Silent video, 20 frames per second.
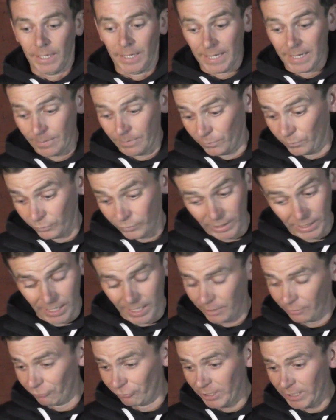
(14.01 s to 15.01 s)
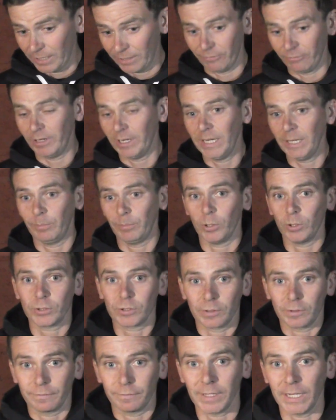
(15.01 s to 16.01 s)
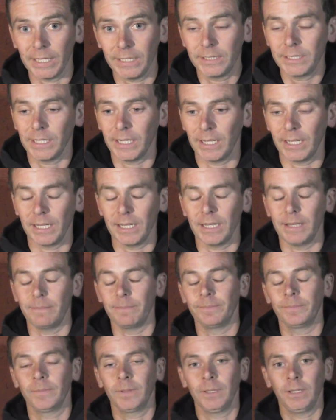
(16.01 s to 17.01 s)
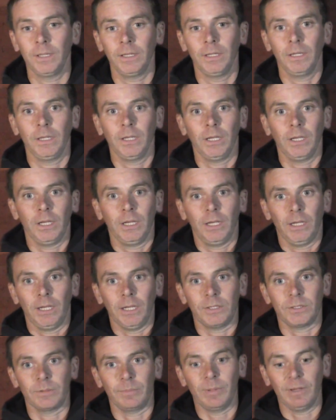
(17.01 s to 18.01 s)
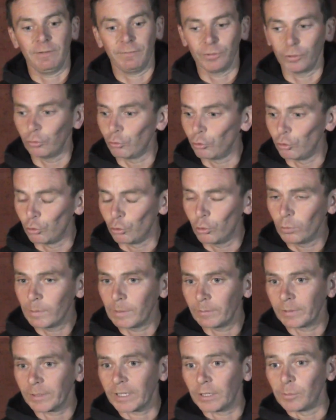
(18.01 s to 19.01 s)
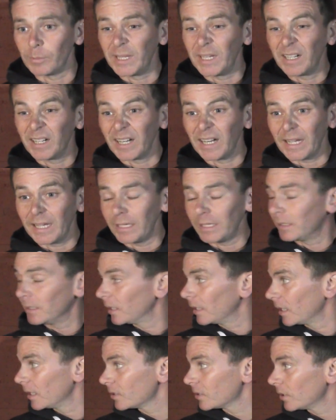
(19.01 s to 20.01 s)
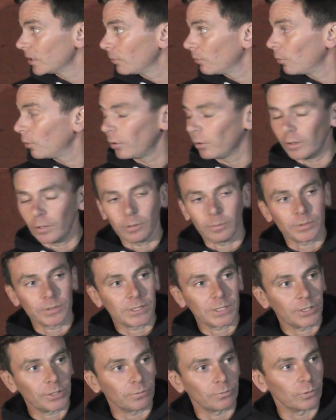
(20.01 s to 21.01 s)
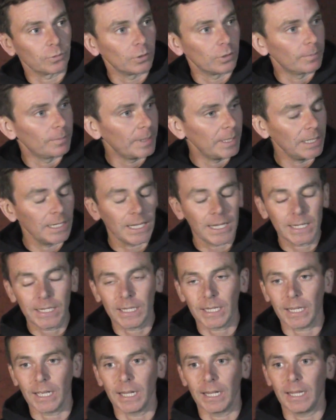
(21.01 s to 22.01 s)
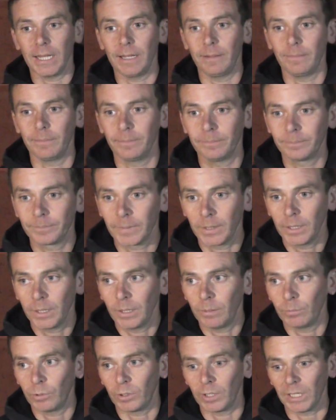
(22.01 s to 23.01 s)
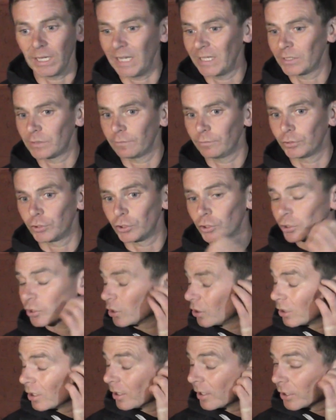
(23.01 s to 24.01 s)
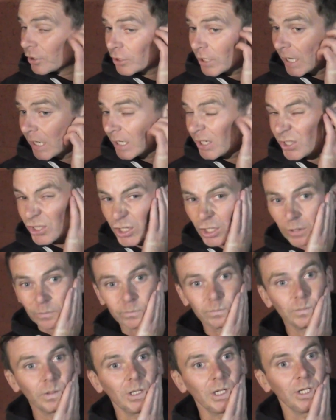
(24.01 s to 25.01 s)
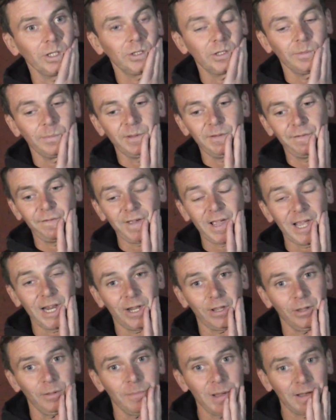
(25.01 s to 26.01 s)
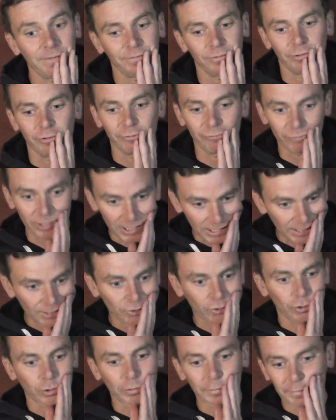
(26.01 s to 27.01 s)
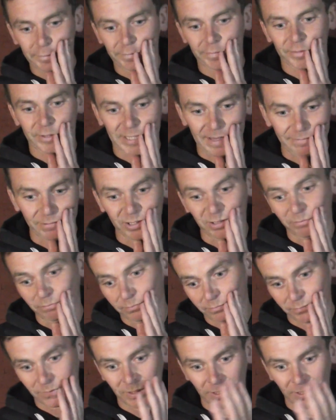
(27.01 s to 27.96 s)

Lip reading: Really positive night. It's a bit of an unknown when we come in tonight as to what the opposition were going to be like. But the lads have adjusted to the challenge, and to be fair to them, after a really tough 7